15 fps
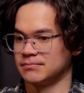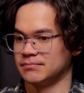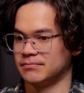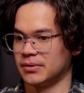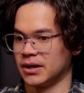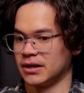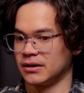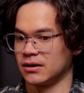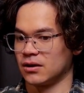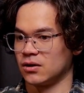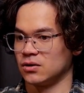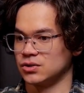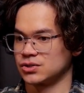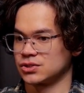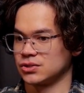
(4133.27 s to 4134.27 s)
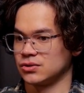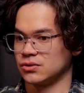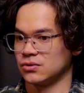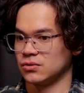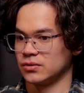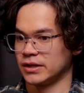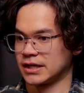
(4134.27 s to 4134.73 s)
but
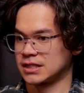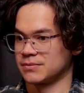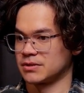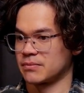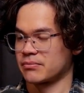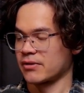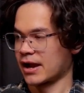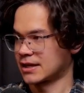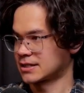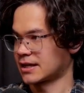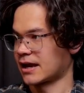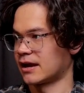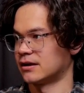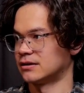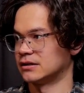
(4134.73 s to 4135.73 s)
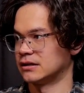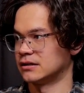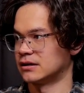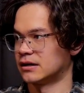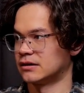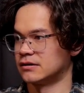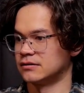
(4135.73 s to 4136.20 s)
also like some of the
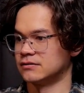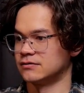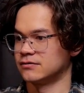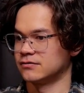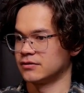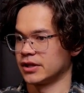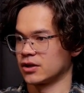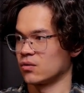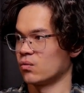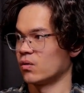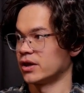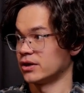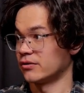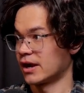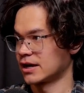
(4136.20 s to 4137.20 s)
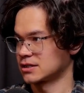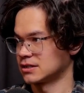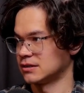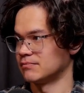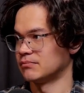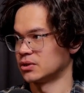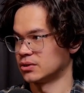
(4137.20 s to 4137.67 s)
practicality of like what you're
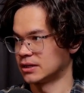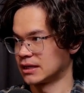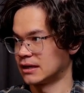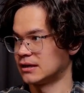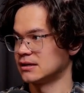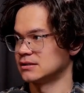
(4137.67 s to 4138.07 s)
actually building and